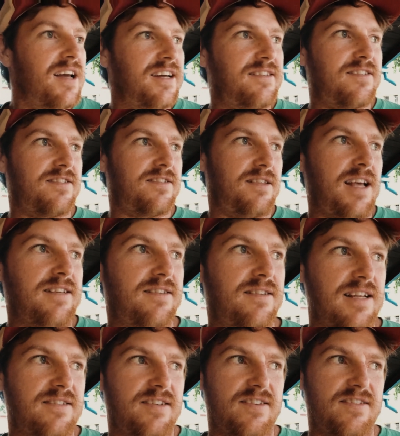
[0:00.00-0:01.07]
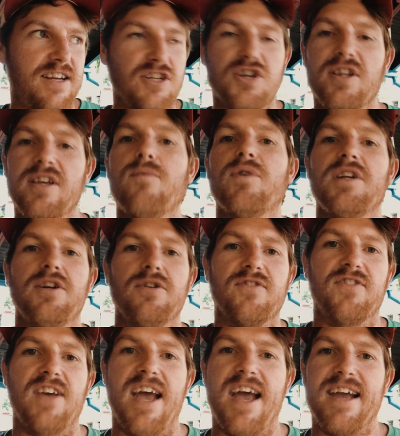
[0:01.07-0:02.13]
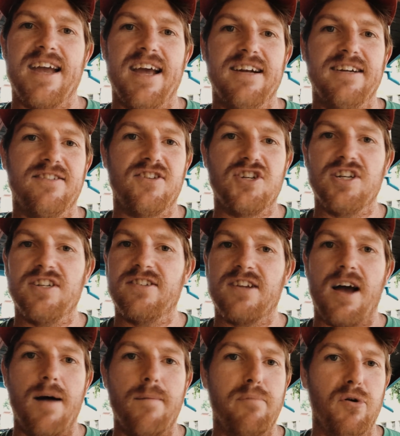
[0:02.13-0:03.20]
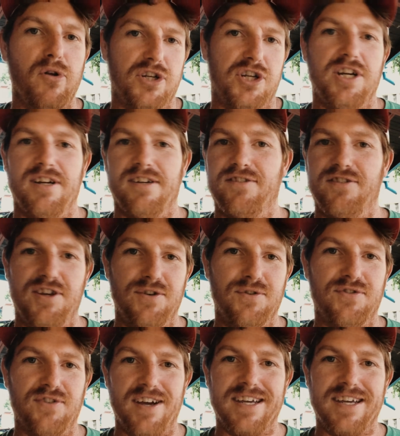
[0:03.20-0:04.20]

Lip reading: That's essentially what you're saying, and it's just a bullshit excuse